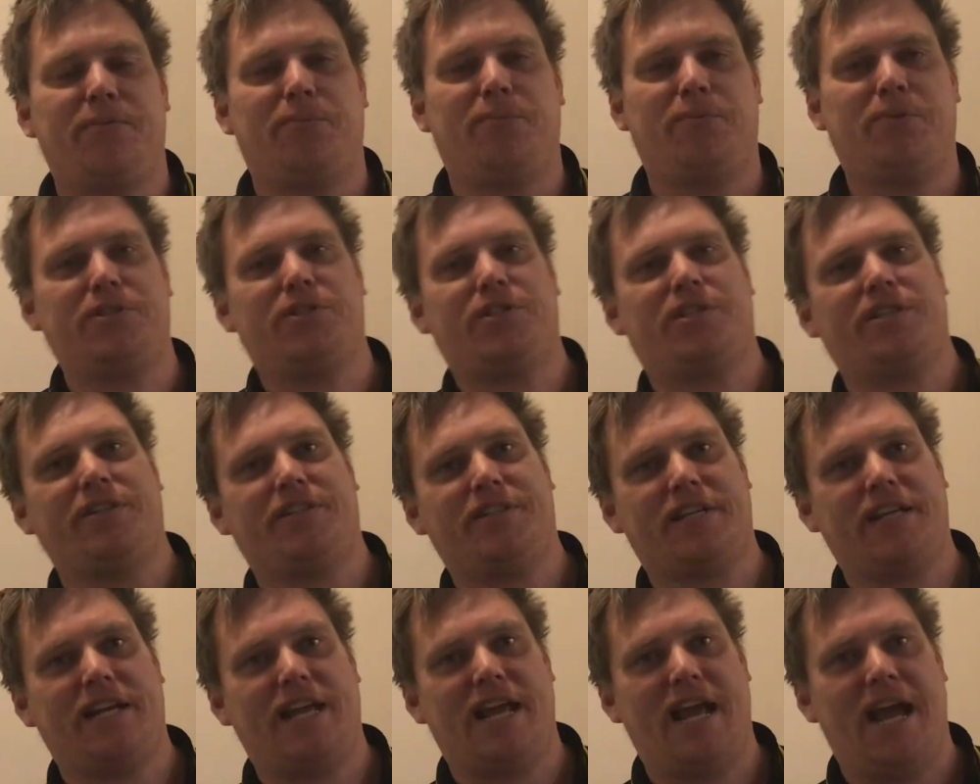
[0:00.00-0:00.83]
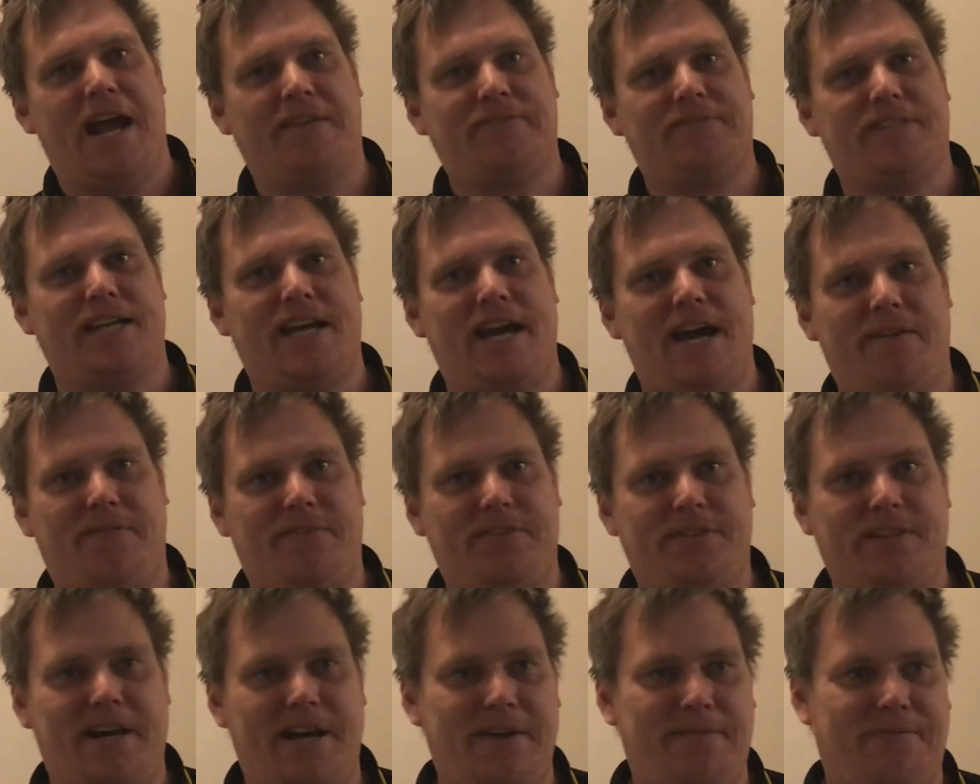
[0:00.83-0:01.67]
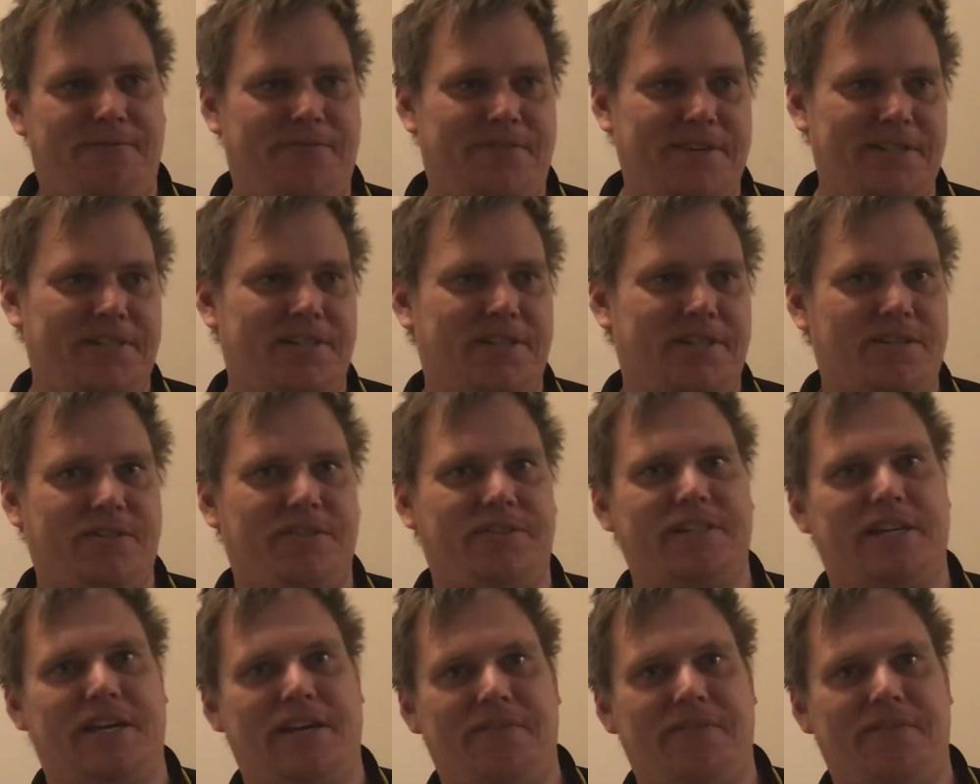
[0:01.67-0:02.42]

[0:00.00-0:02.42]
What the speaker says: We're still going to have a lot of physical